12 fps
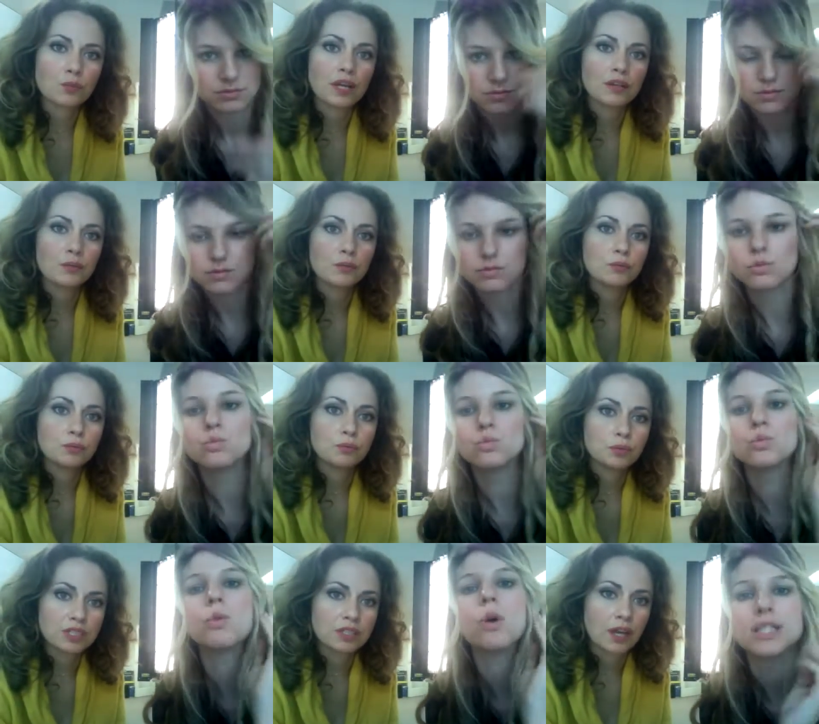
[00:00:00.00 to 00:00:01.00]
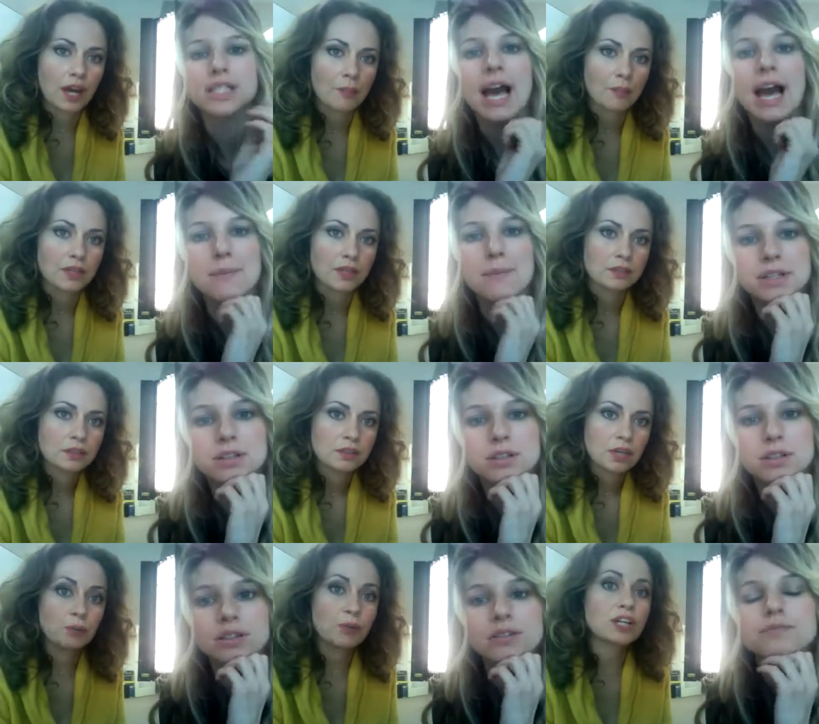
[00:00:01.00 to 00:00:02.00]
Speaker 1: what we was going to happen.
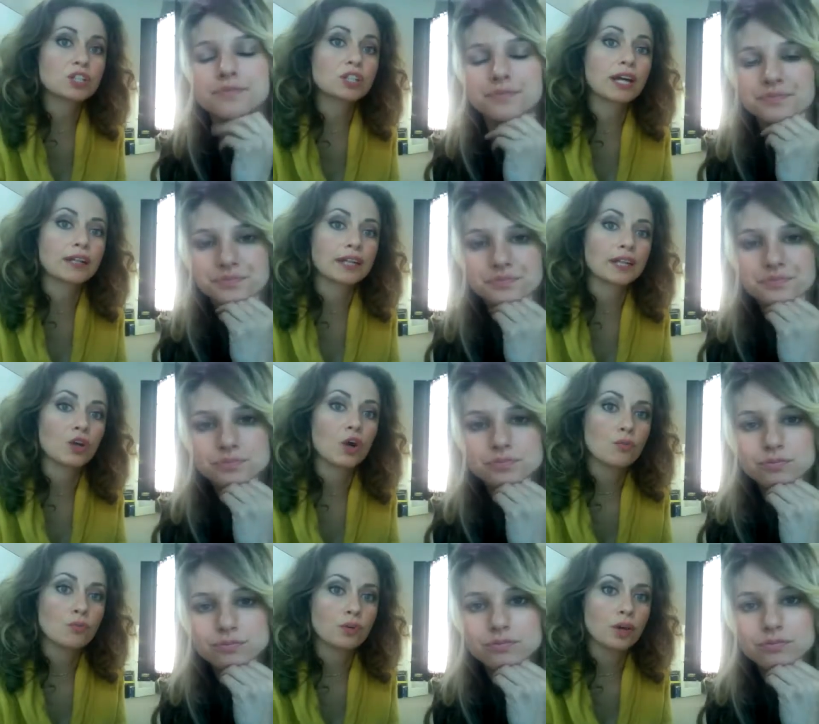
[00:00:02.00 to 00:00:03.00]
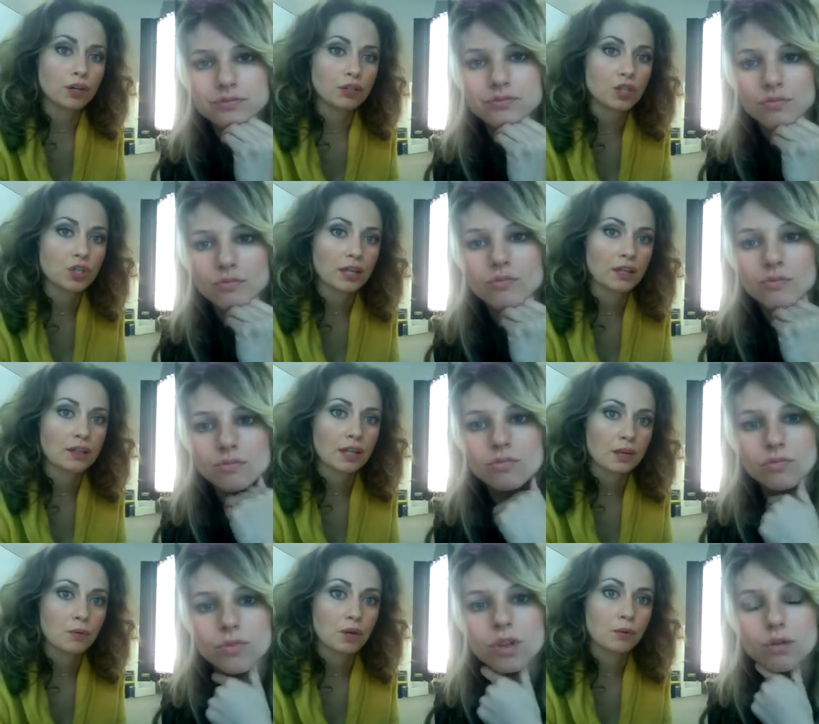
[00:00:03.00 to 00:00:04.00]
And we actually had like an overarching
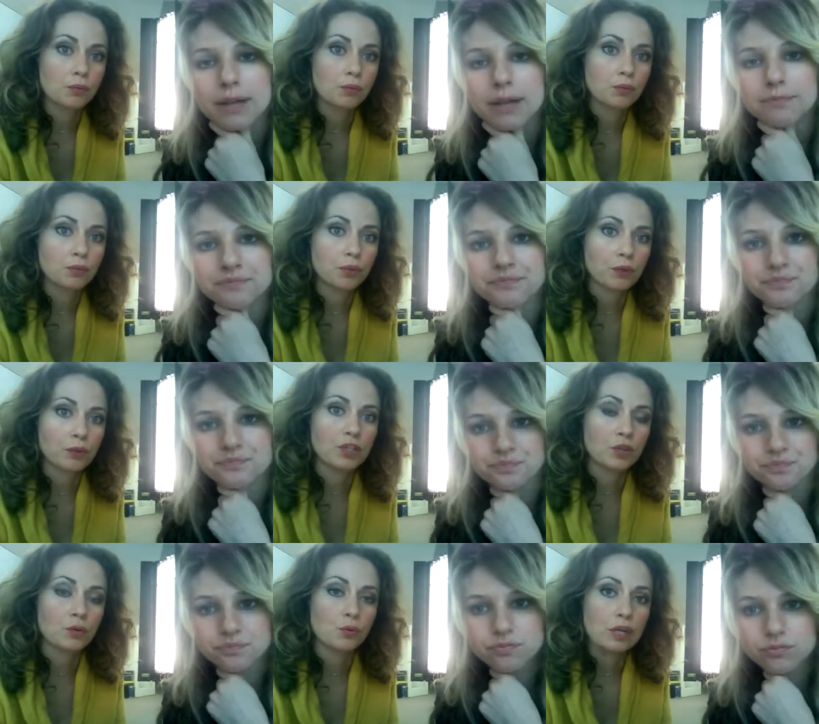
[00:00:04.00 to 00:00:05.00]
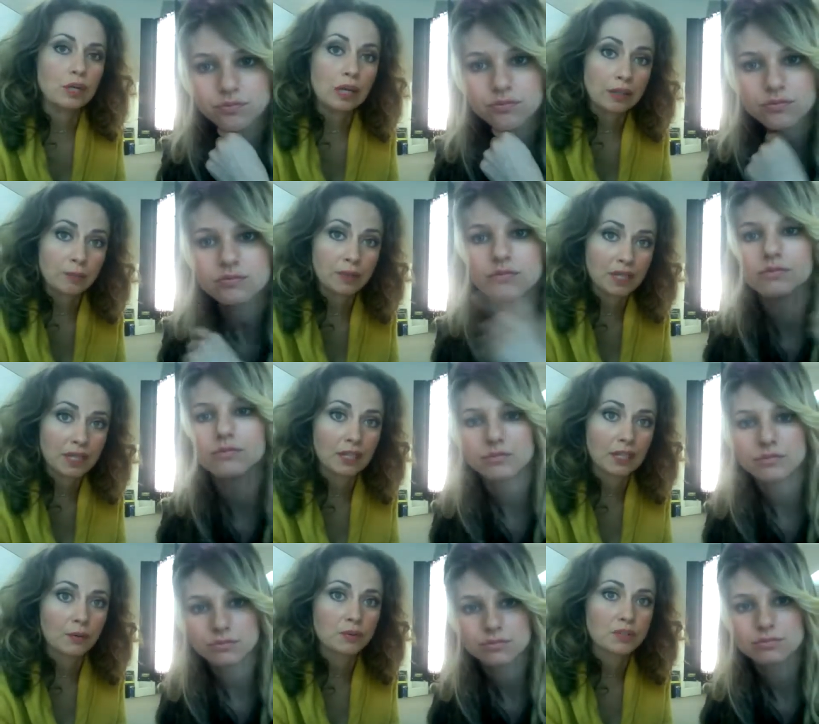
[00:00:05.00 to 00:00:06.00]
thing where right. we, where we knew at the
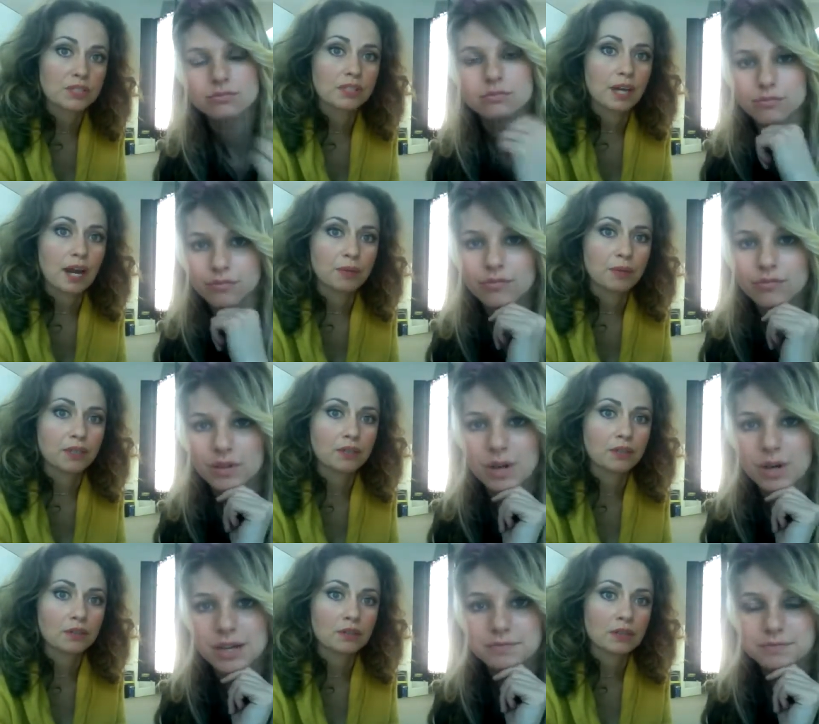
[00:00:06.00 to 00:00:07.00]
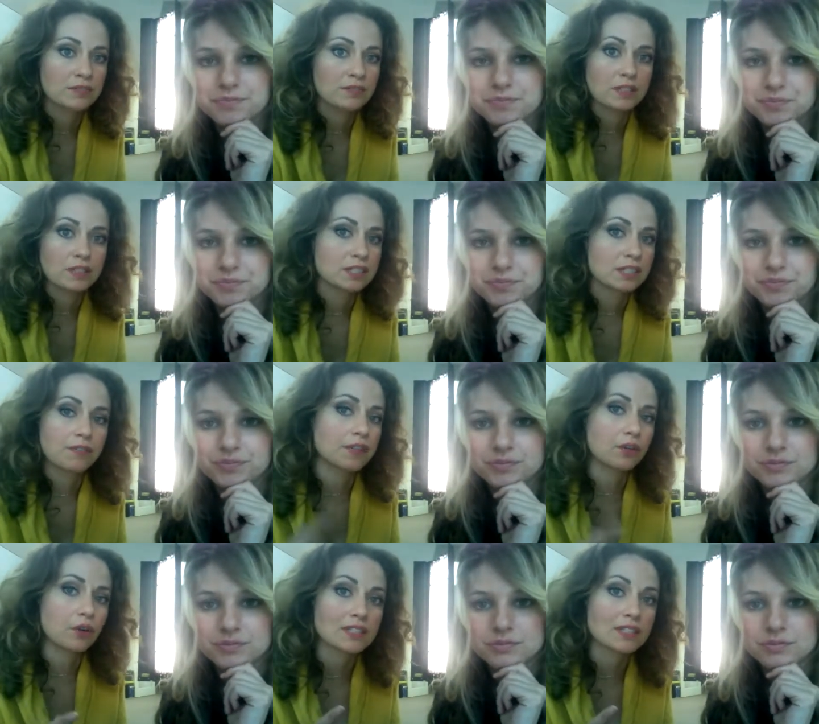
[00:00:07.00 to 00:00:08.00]
beginning what was going to happen, right. even
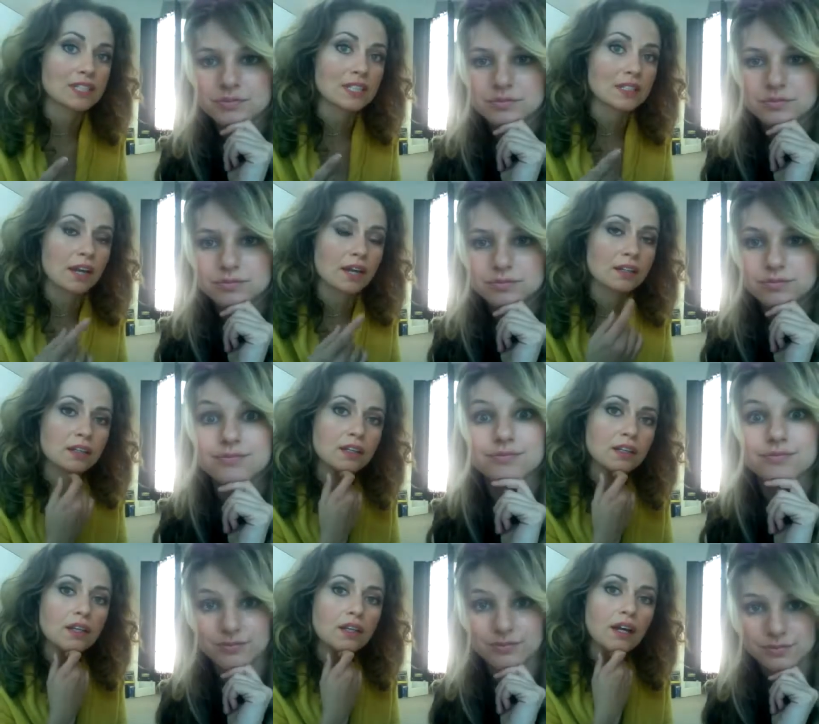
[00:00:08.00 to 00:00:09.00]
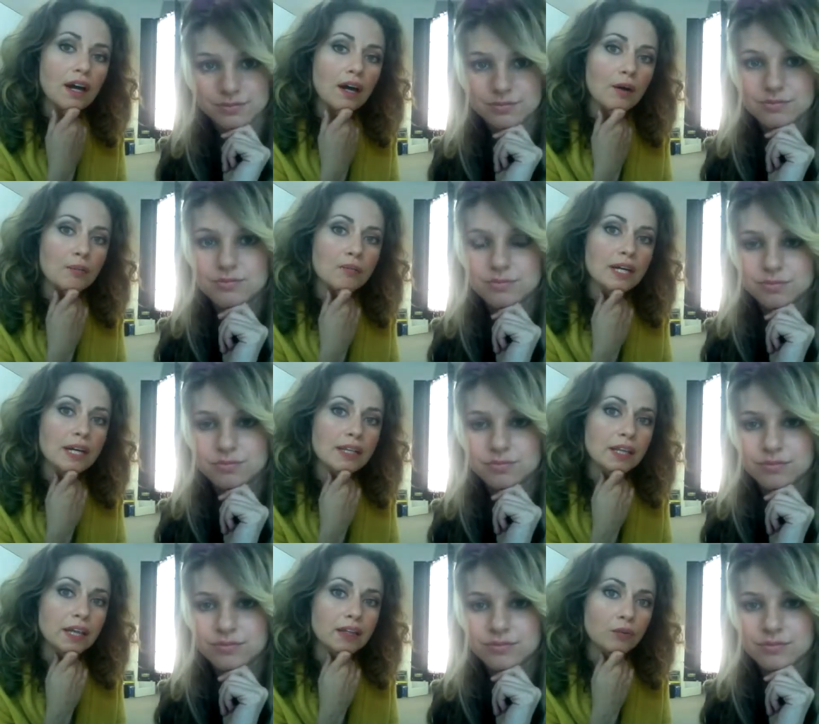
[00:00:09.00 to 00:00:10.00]
stuff that you haven't seen yet. Mm-hmm. Um,
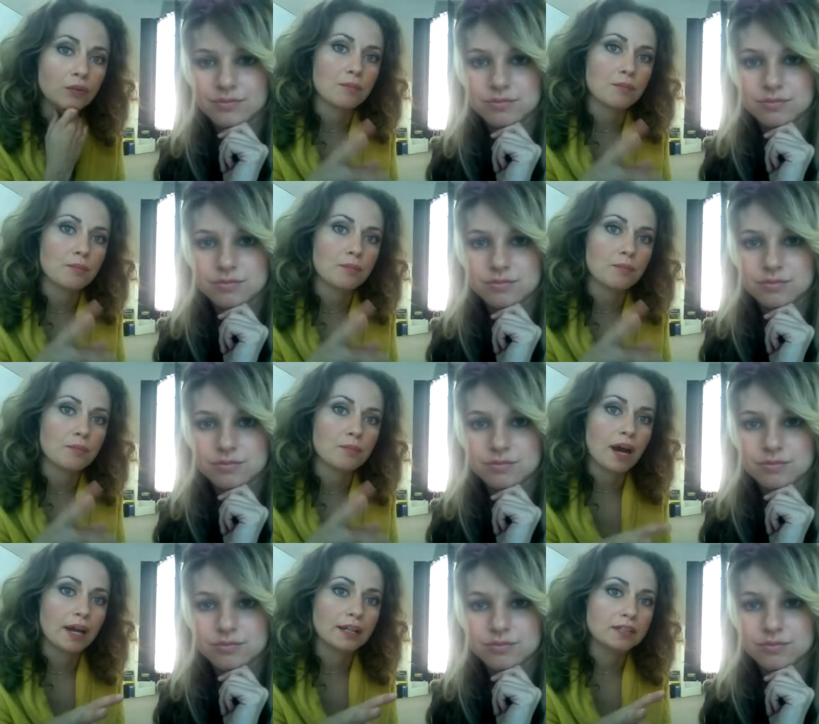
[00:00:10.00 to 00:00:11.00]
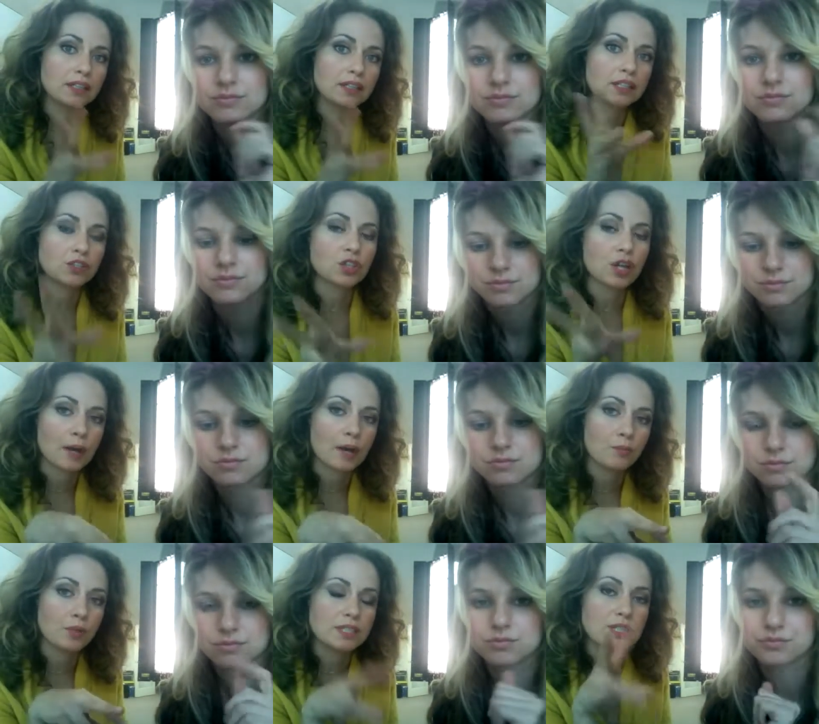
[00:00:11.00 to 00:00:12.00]
and then with that in mind, each
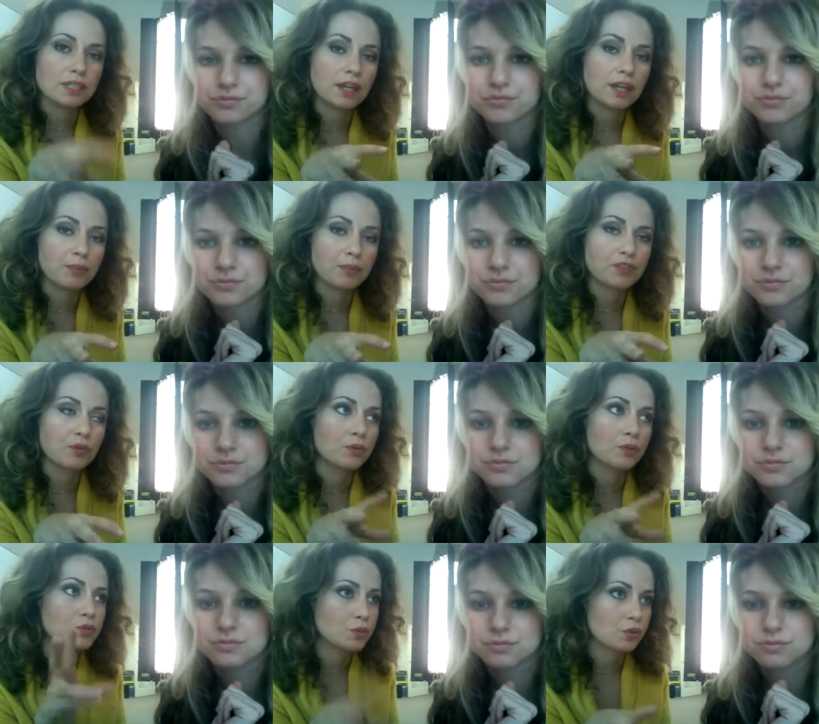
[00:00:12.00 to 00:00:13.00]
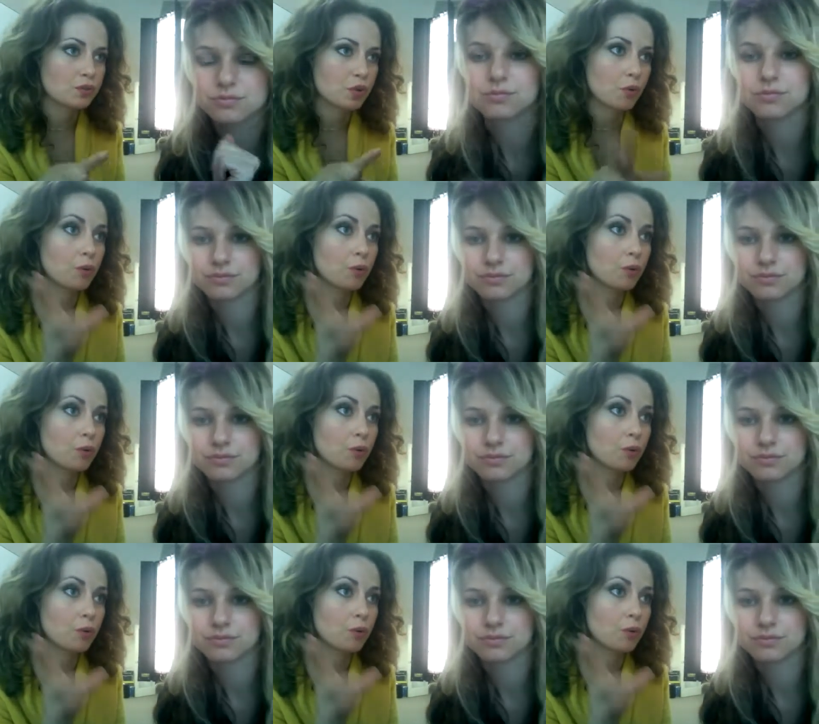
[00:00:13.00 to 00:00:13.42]
time we did an episode, we would sort of know